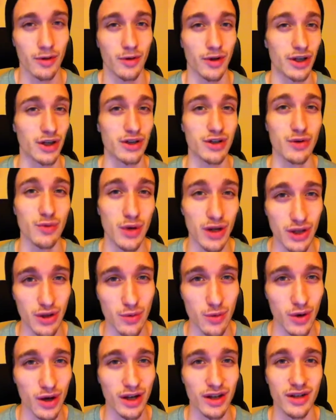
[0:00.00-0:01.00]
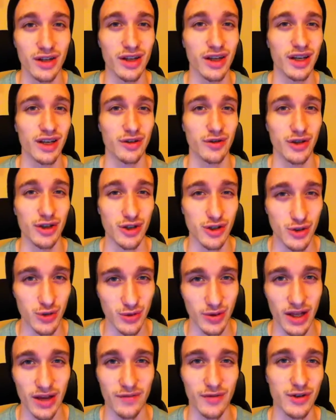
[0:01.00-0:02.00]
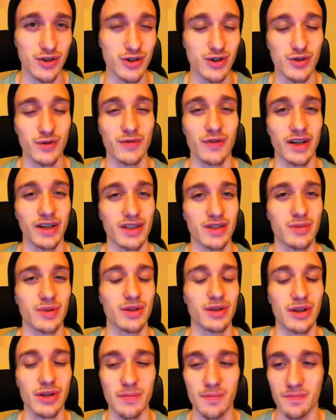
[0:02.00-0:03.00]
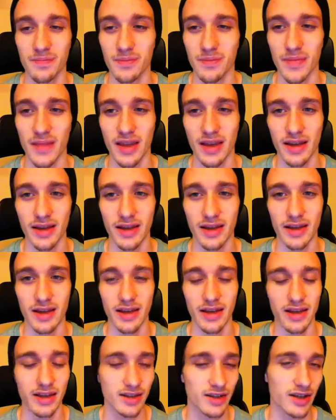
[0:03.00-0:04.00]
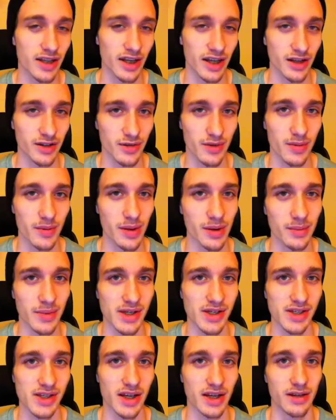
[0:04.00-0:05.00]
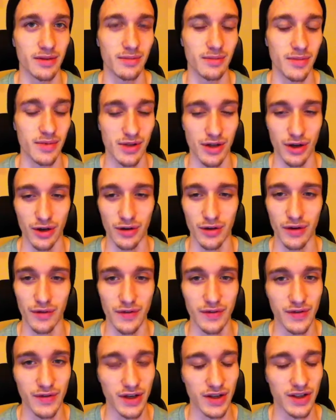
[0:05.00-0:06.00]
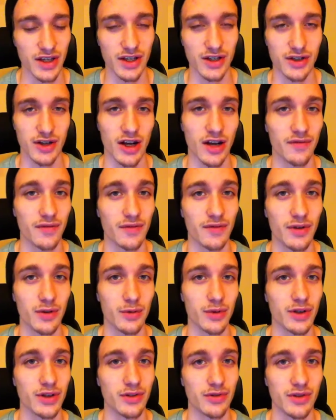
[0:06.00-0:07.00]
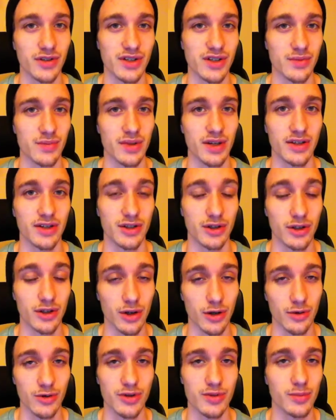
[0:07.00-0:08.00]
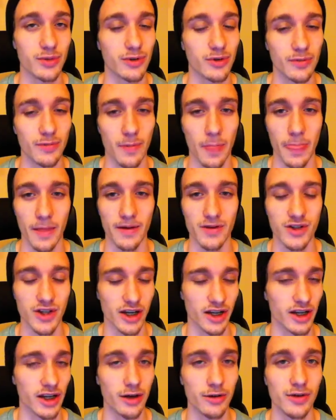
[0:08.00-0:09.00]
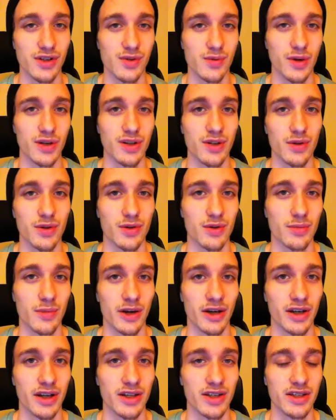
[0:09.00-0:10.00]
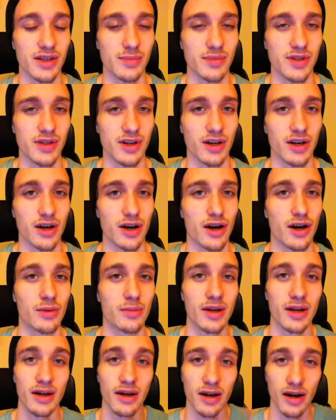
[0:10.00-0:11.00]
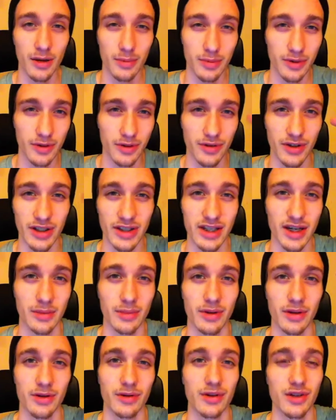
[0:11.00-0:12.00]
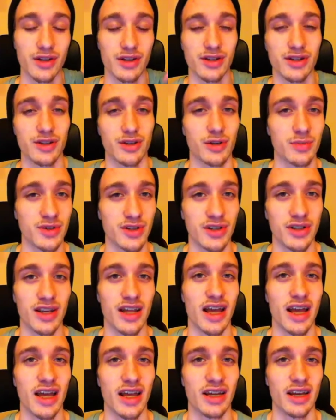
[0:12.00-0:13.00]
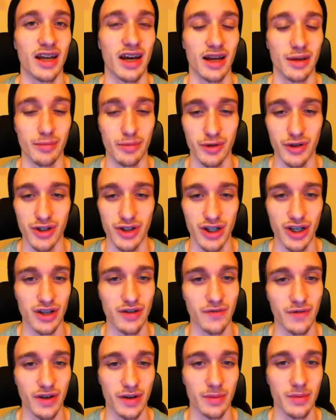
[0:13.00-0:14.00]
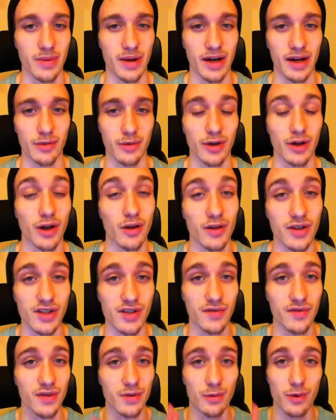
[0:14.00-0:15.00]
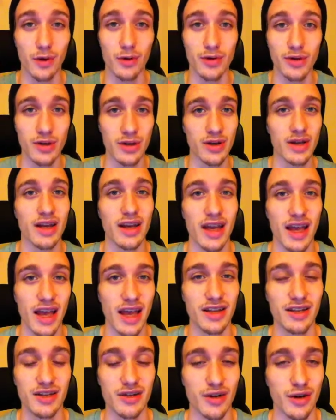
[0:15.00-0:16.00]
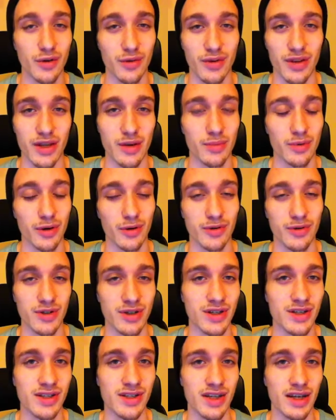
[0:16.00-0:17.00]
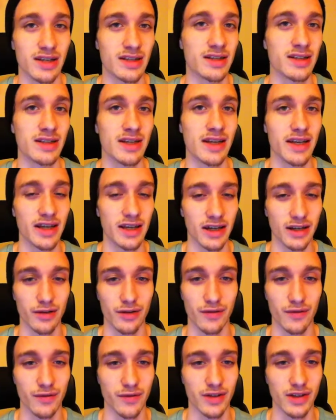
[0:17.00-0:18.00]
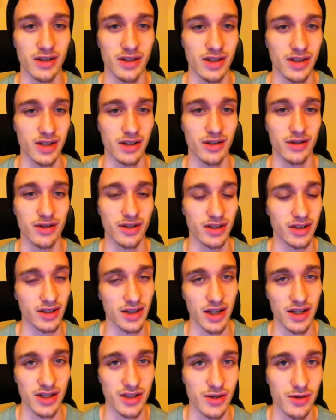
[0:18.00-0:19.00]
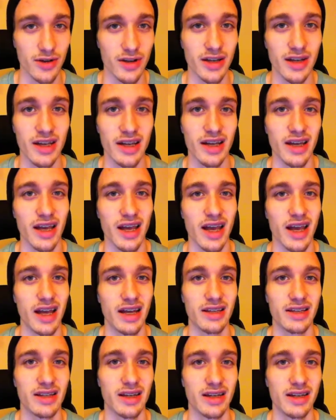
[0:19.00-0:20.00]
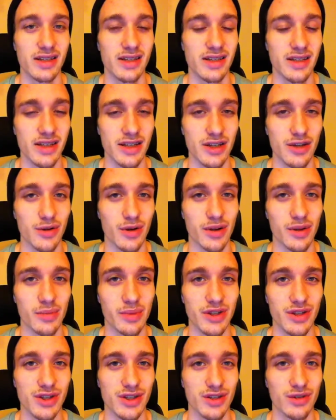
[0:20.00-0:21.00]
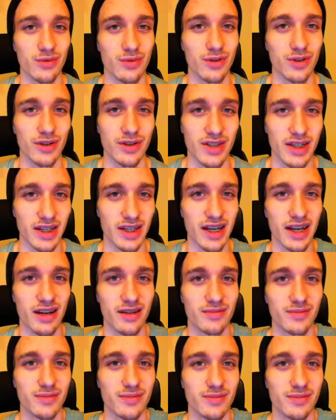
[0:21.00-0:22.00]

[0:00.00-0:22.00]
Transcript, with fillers: you can do what you want, create true leverage, true flexibility, connect with me on my site. You know, if you've got that drive, if you're willing to learn some things, you're coachable, check it out. It's 123marketingtips.com. I'll put a link down below in the description, and I appreciate you for coming by, regardless of the road you, and you know the approach you decide to take. I look forward to seeing your success story and uh, seeing you on the beaches of the world. Take care.